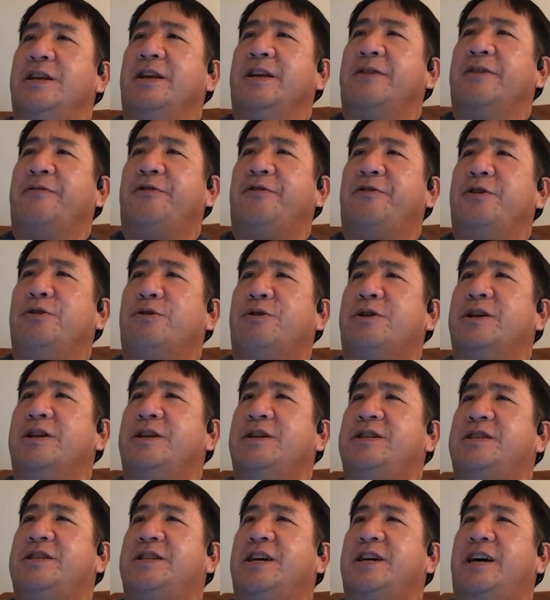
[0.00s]
if you
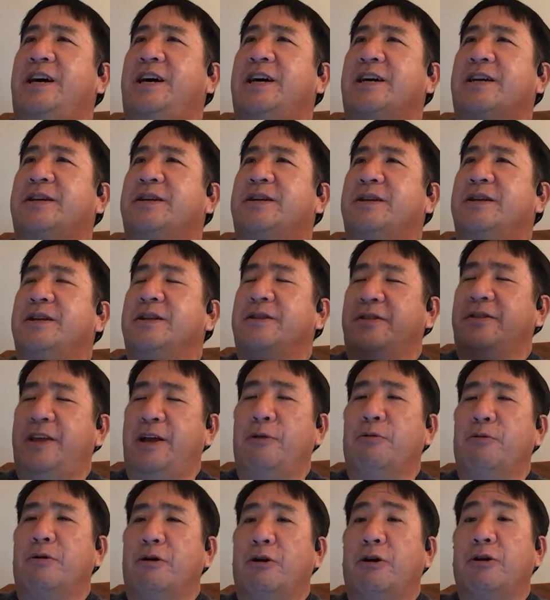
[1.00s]
can talk,
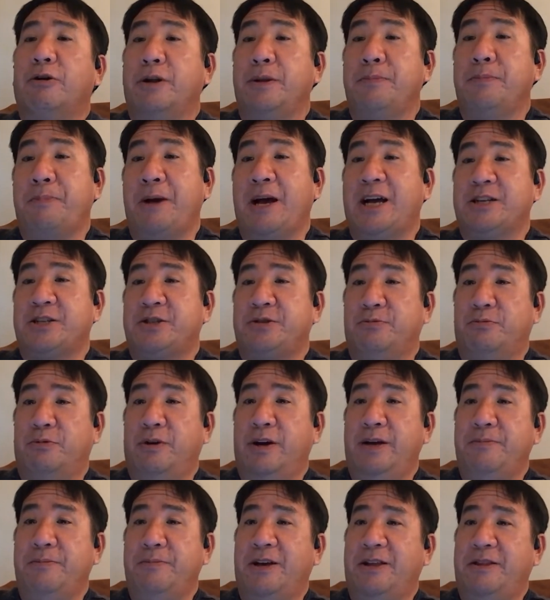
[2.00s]
they were already passed
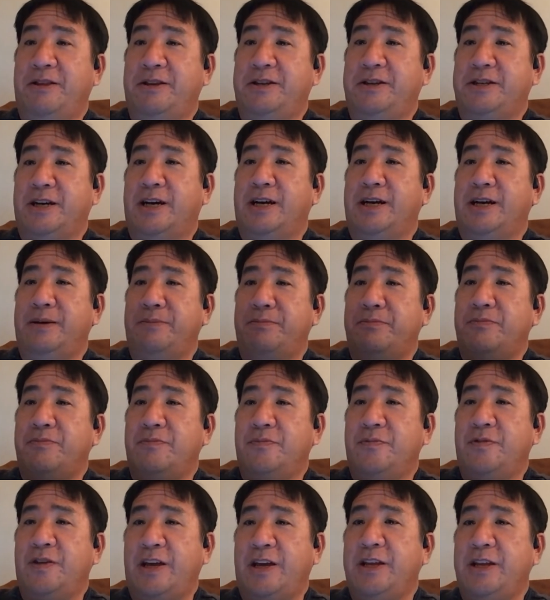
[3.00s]
away by the time
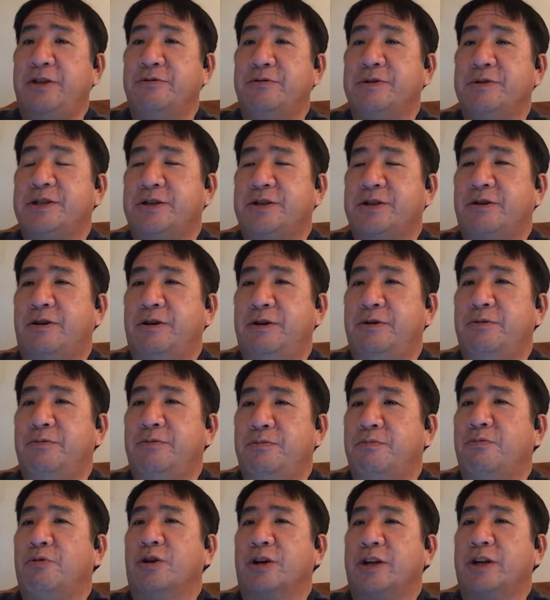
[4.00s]
that you had started
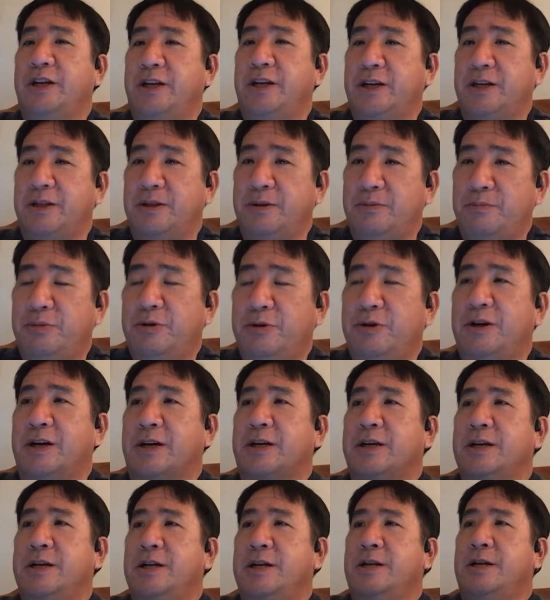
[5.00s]
working on the book.
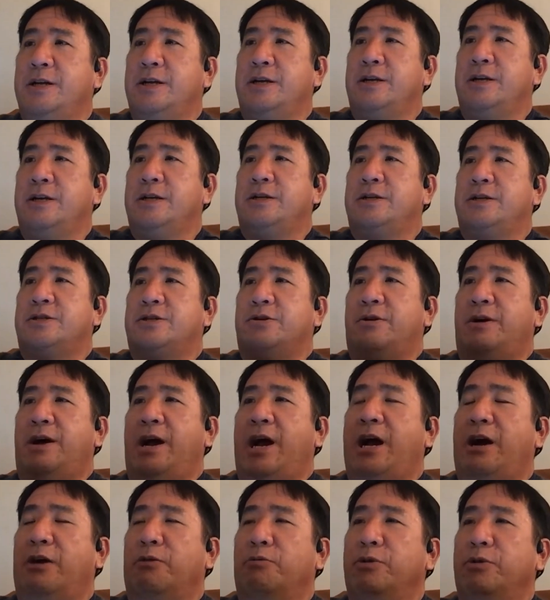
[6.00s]
So
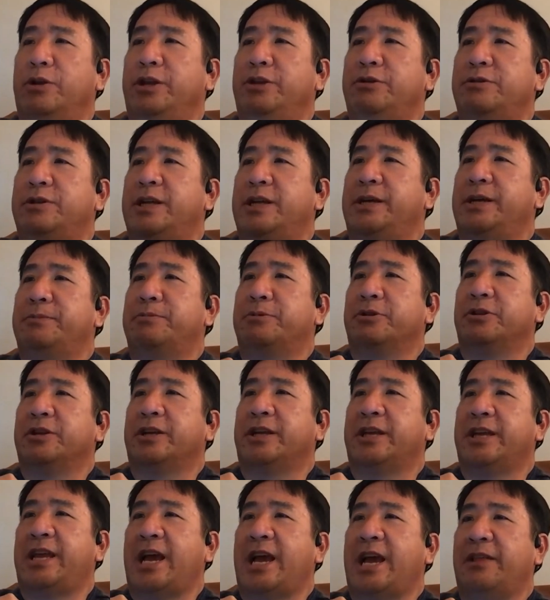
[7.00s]
how were you able to
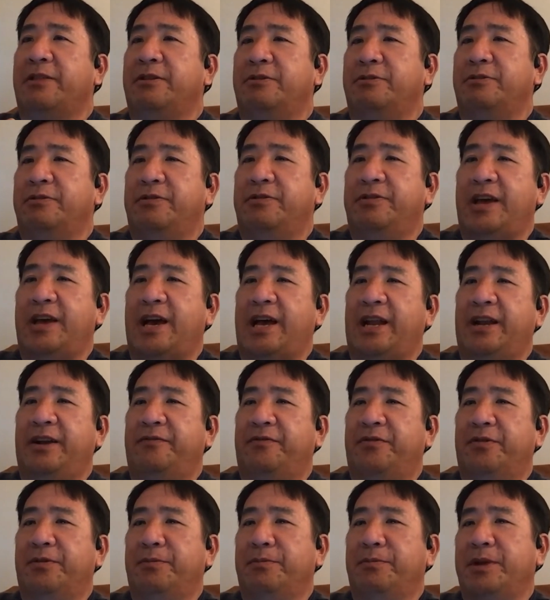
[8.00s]
gather that
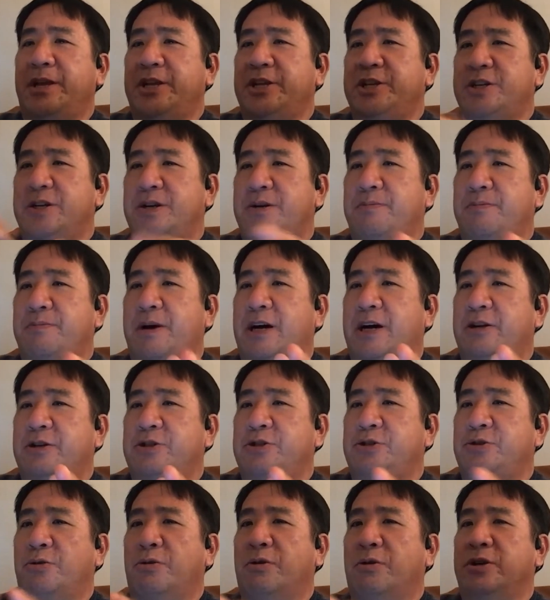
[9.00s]
information
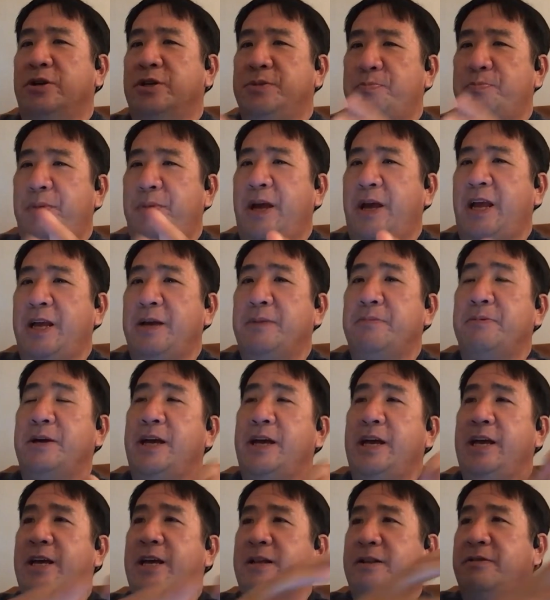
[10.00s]
about George, Babe,
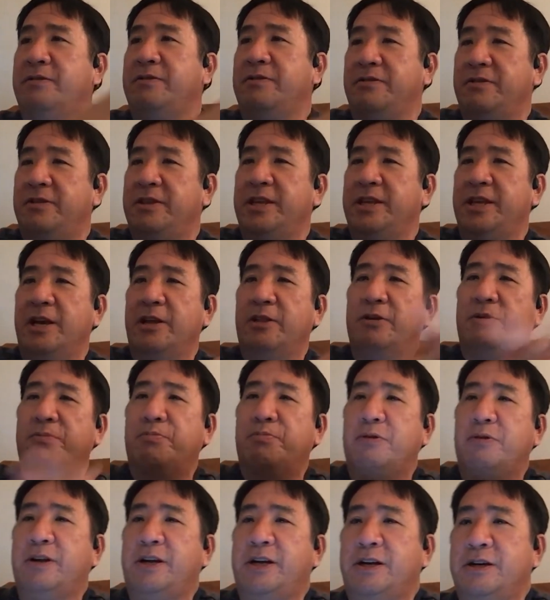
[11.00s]
and the other
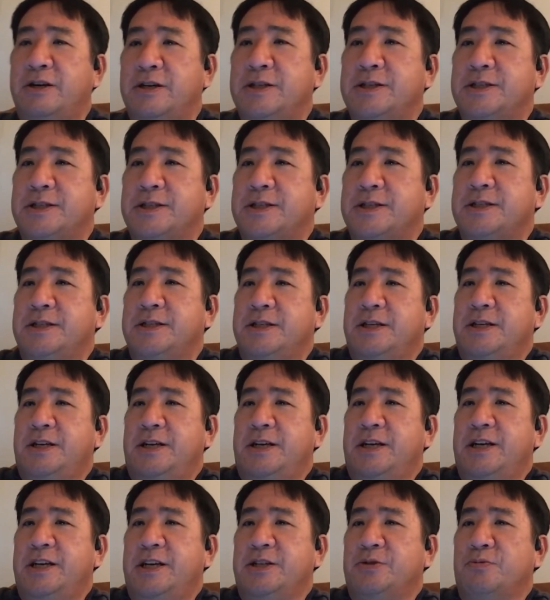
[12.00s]
players
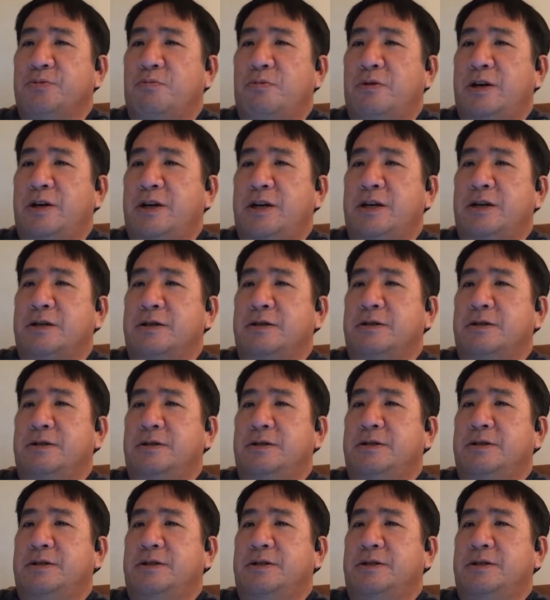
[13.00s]
as well?